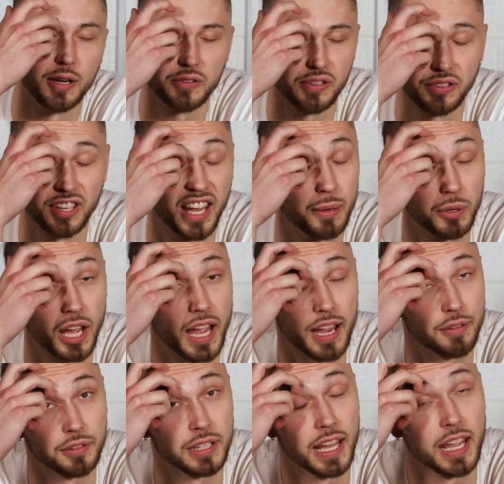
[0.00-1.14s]
I was the same guy
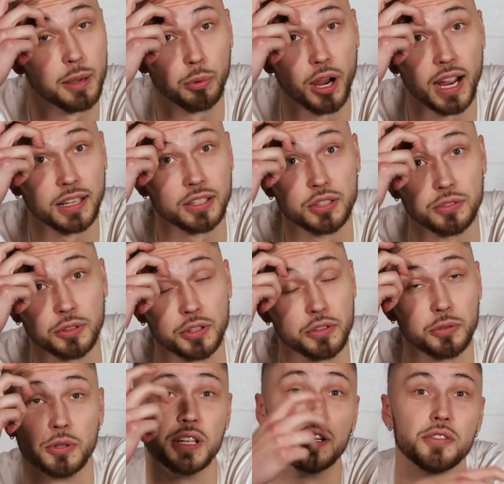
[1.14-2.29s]
every day in practice for the
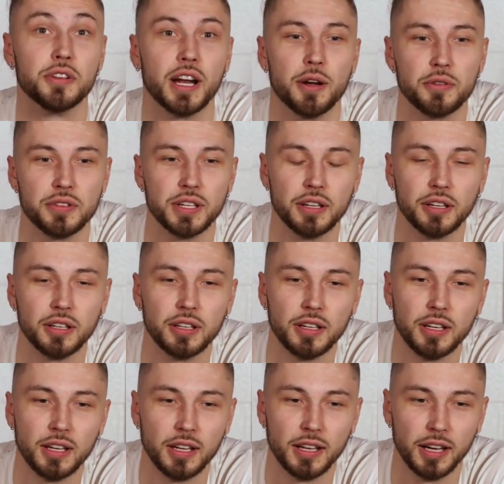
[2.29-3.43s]
3 years that I was here.
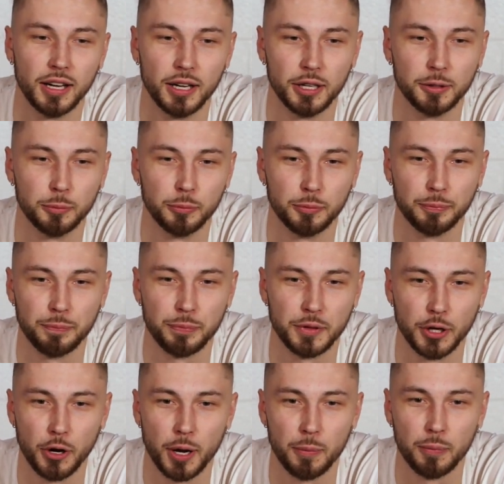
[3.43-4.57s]
I
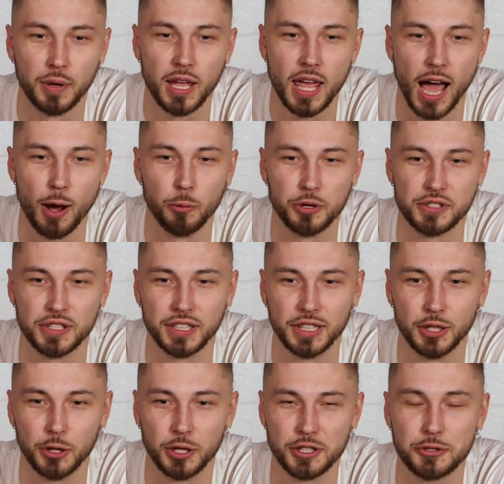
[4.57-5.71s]
wasn't,
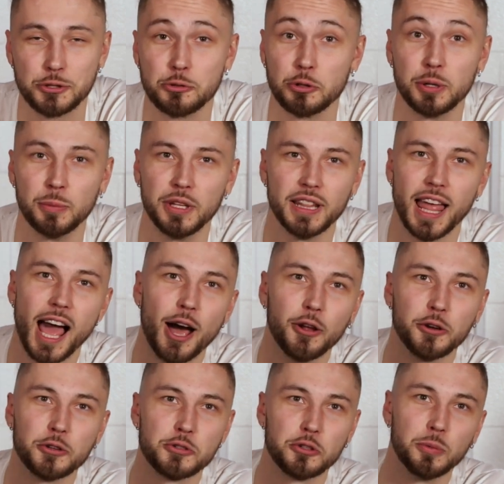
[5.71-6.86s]
extremely loud
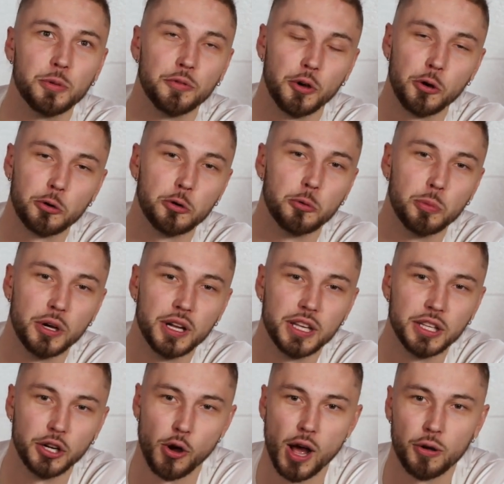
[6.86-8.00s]
or extremely vocal, but,
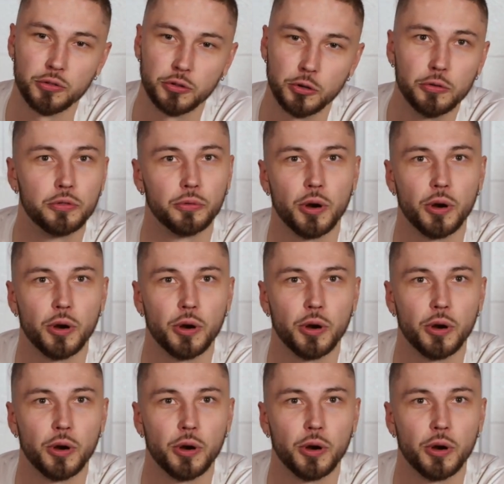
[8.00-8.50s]
I was goofing